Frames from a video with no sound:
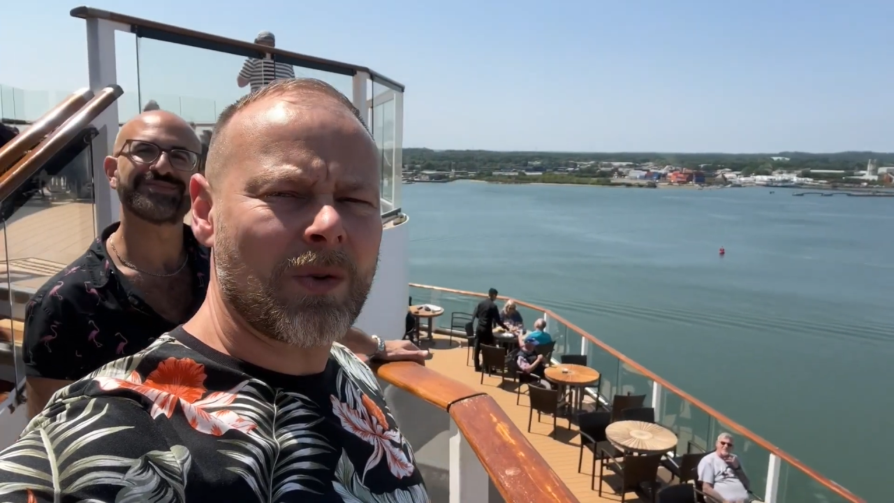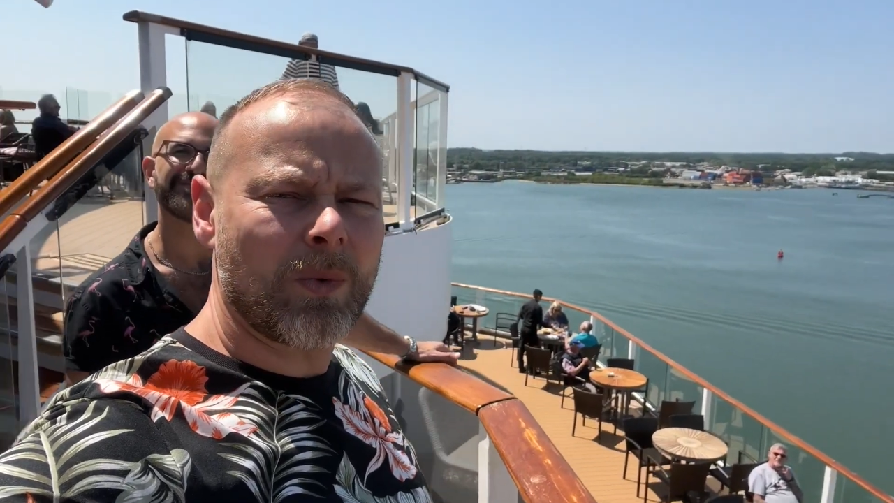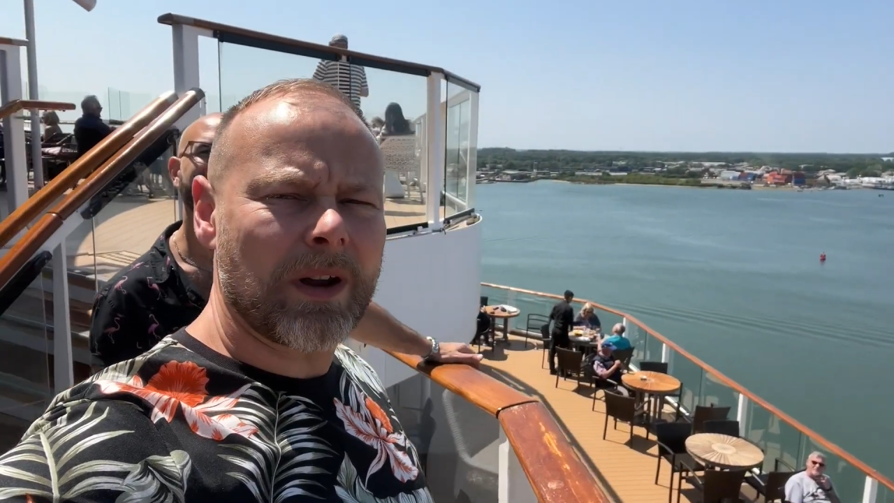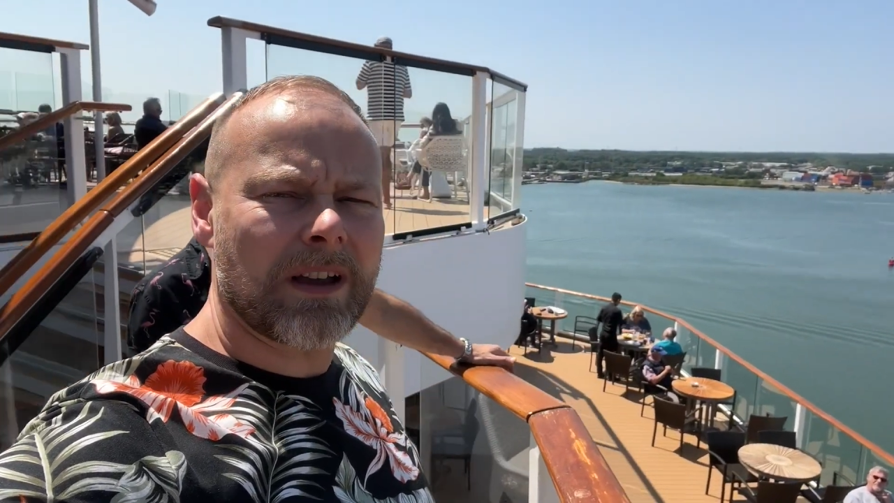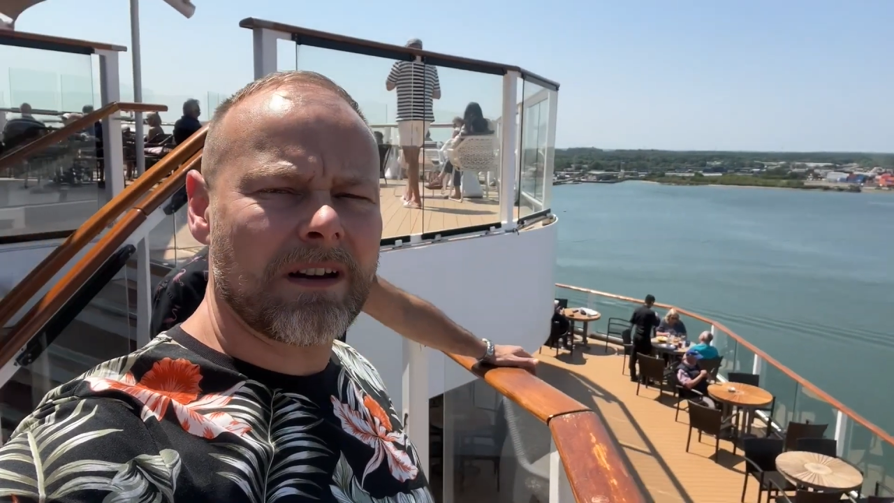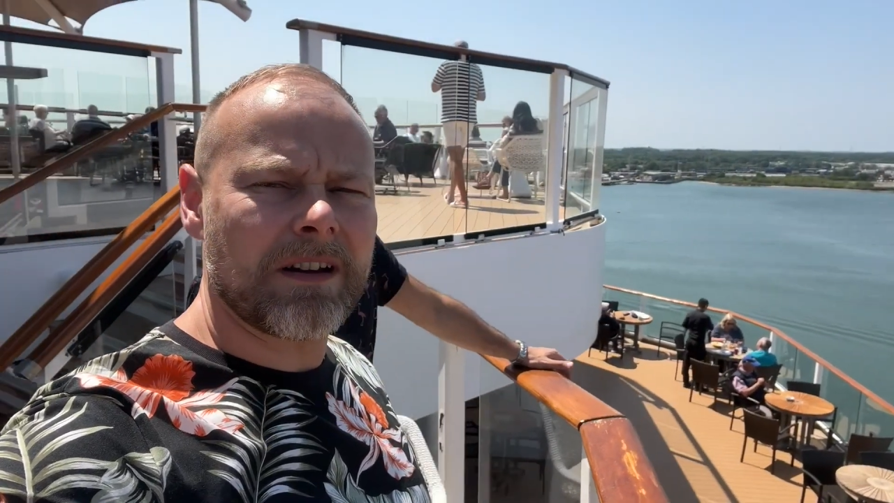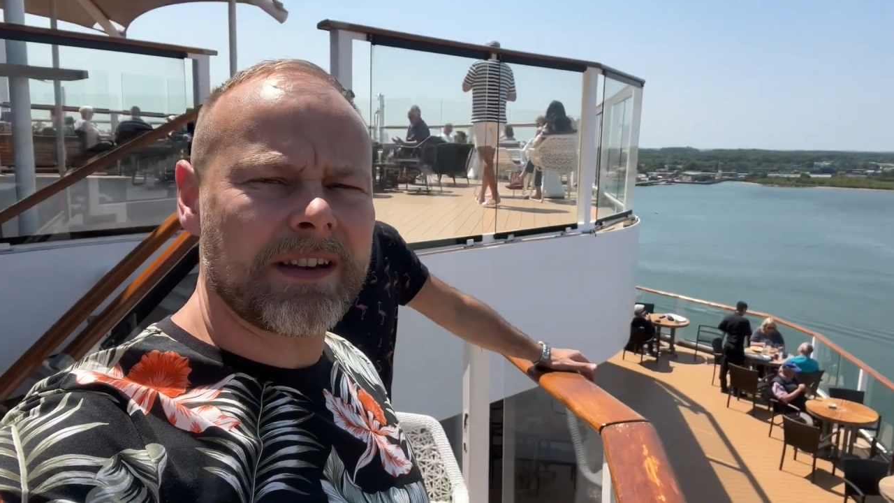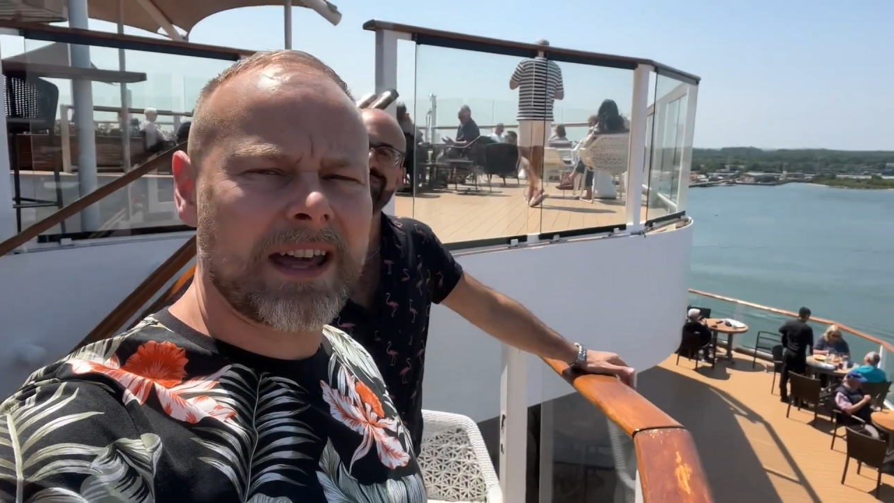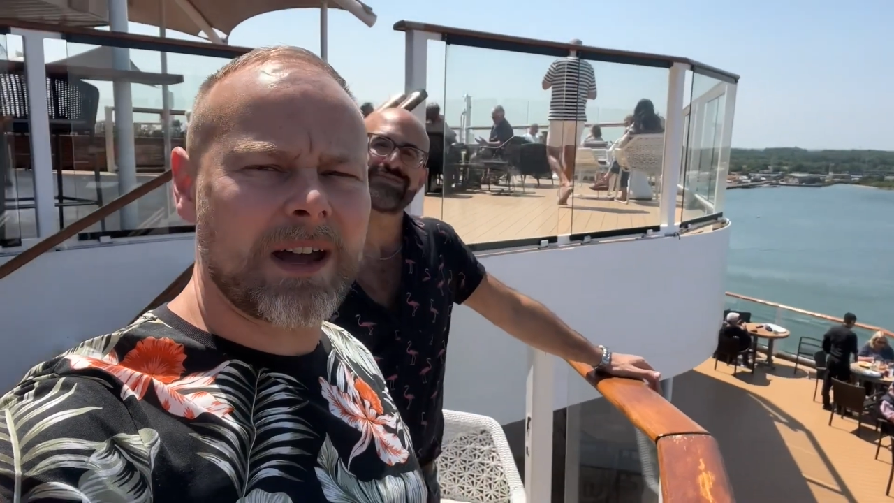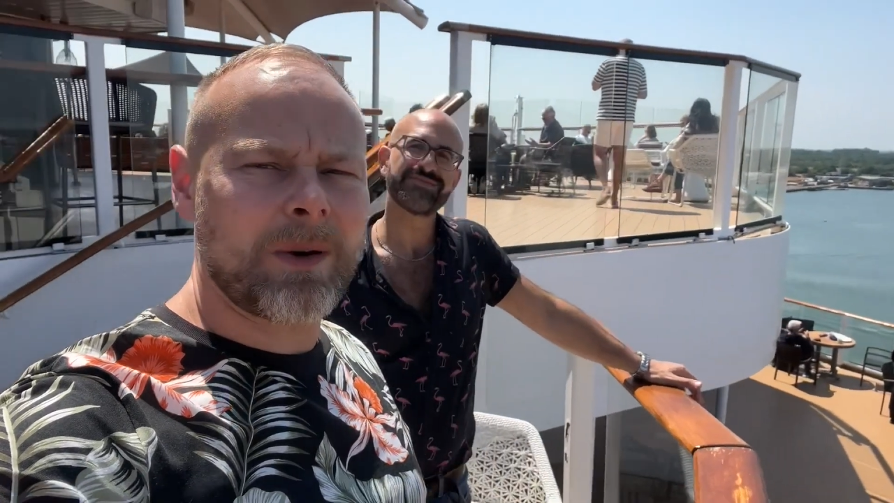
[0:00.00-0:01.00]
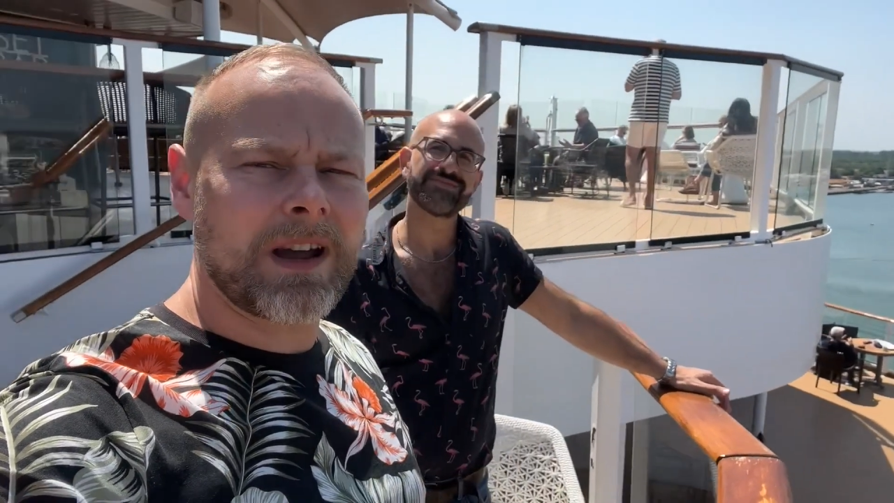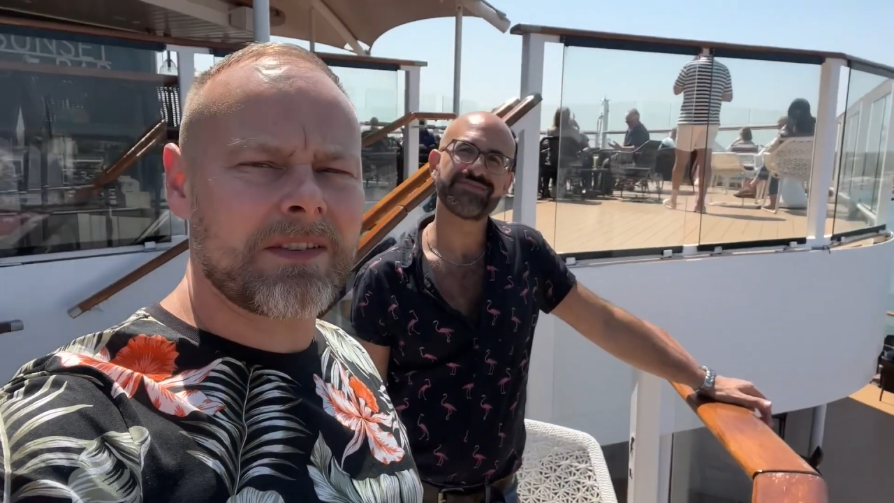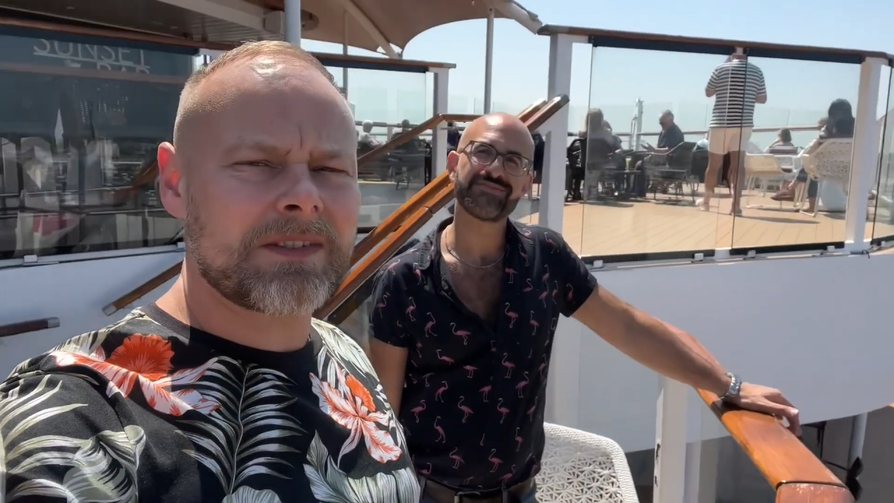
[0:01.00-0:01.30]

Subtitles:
We are now at